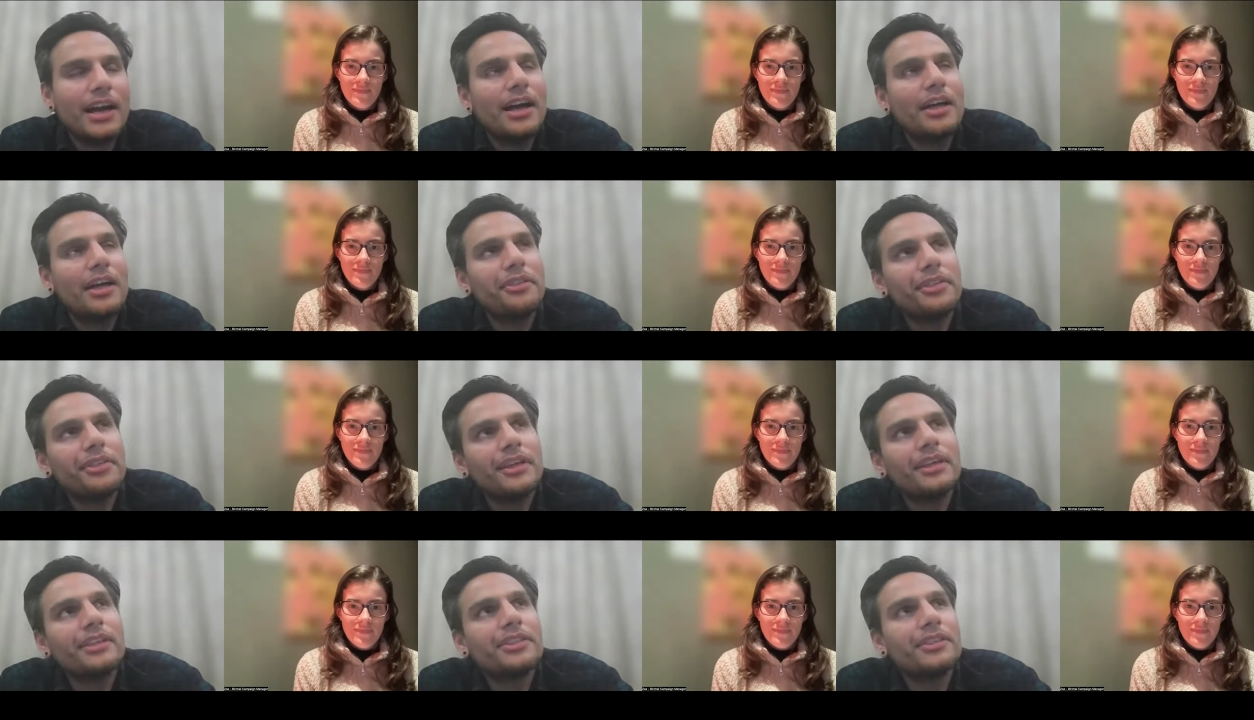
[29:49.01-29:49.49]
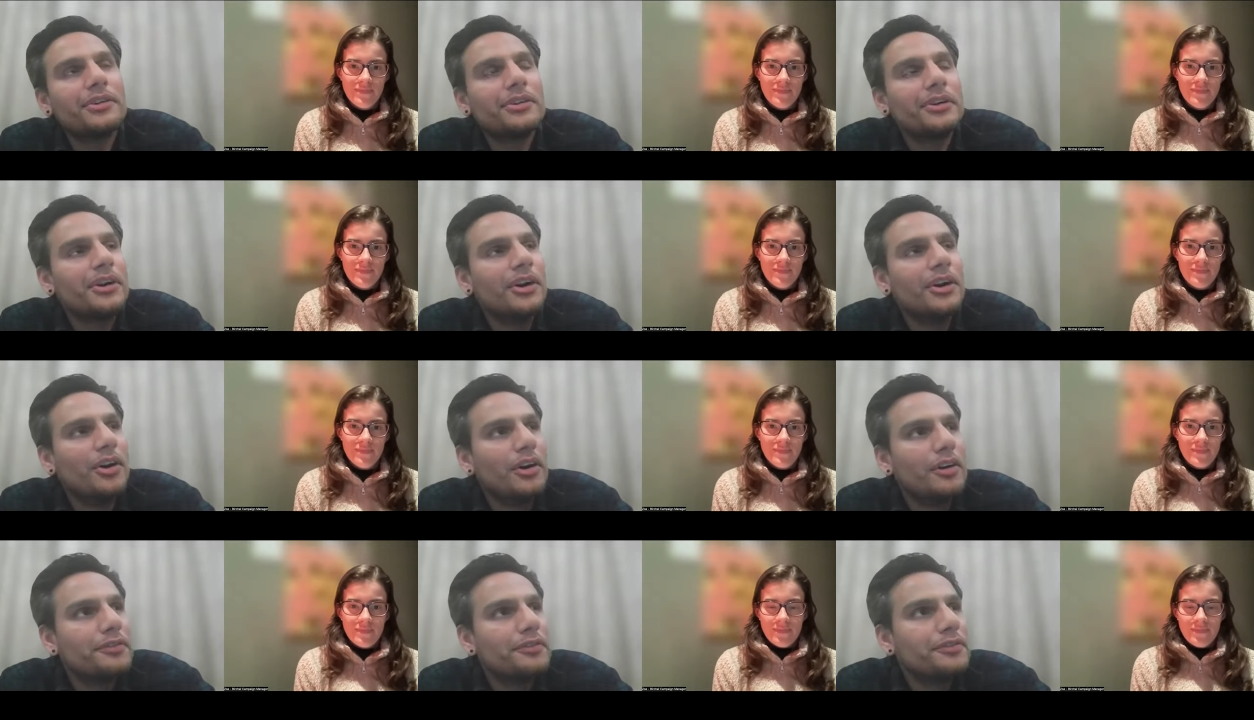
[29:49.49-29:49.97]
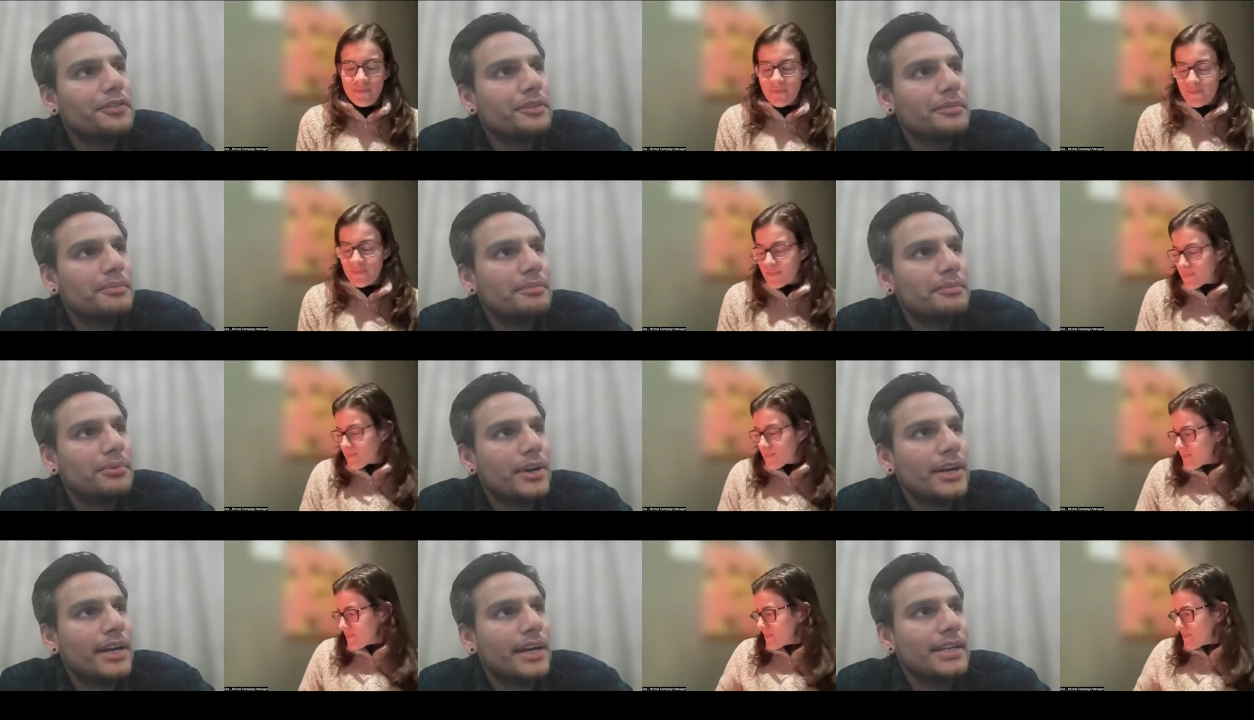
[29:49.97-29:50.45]
Speaker 1: I think there are
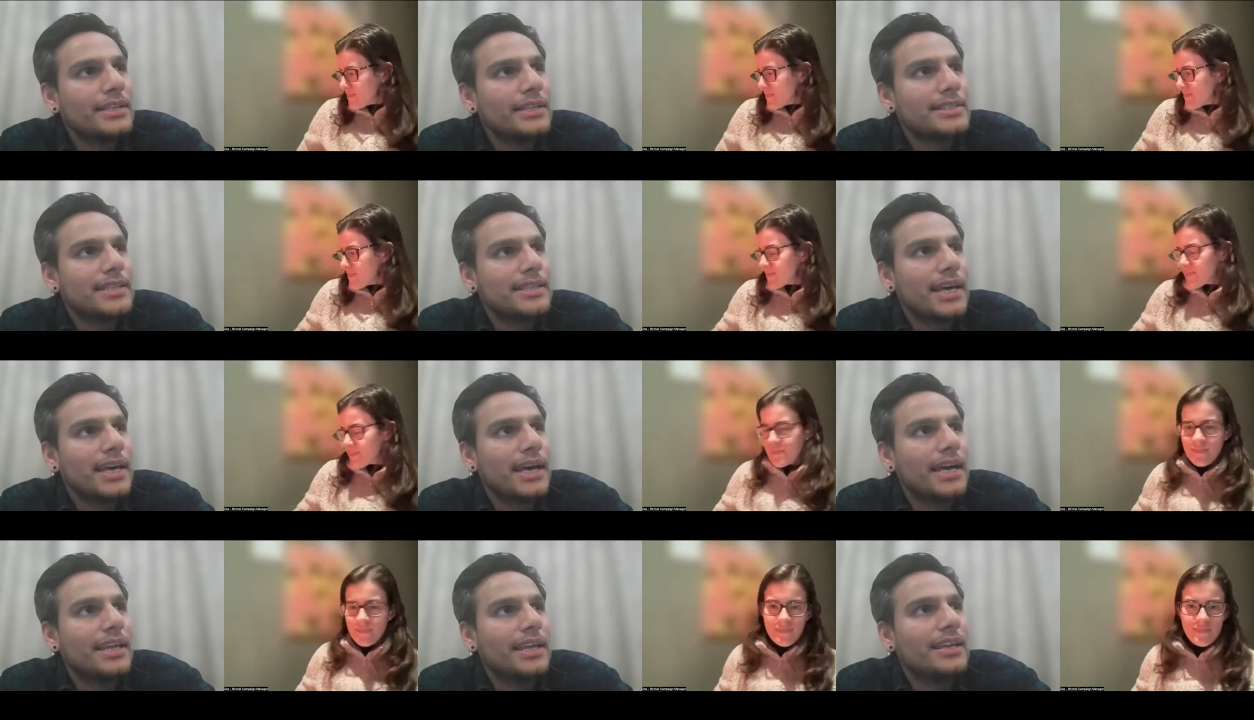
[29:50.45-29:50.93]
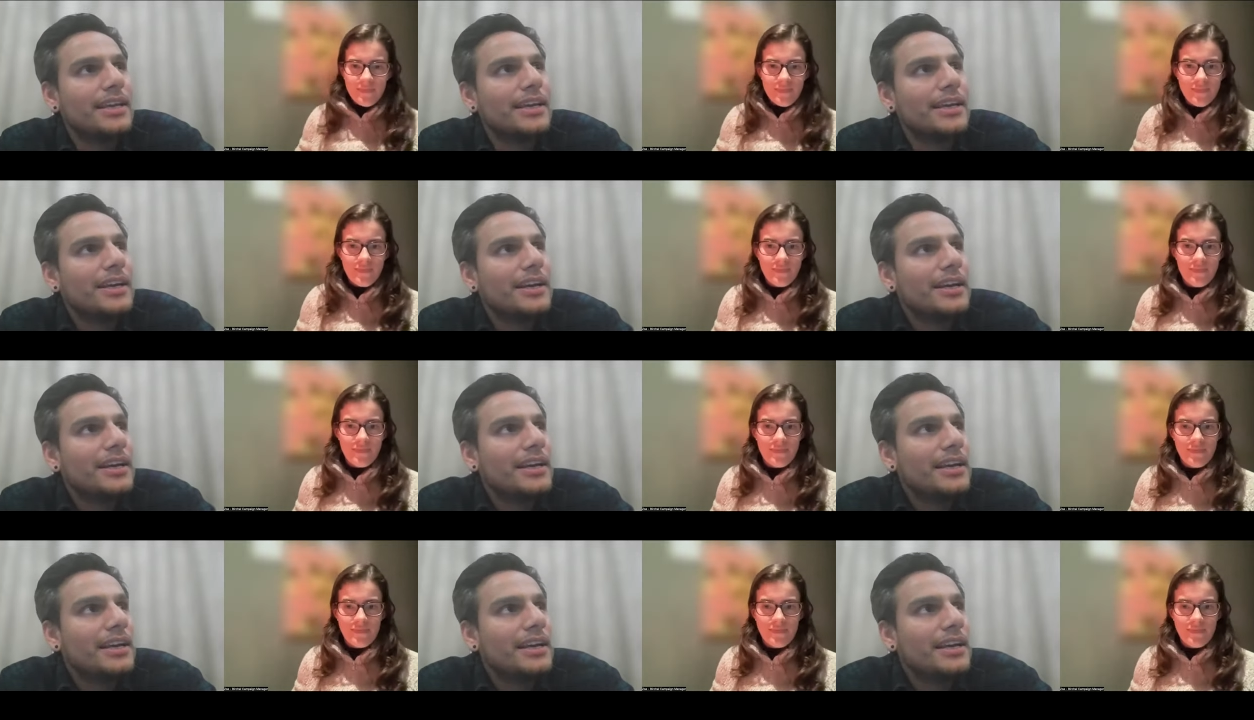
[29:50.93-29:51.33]
often brands that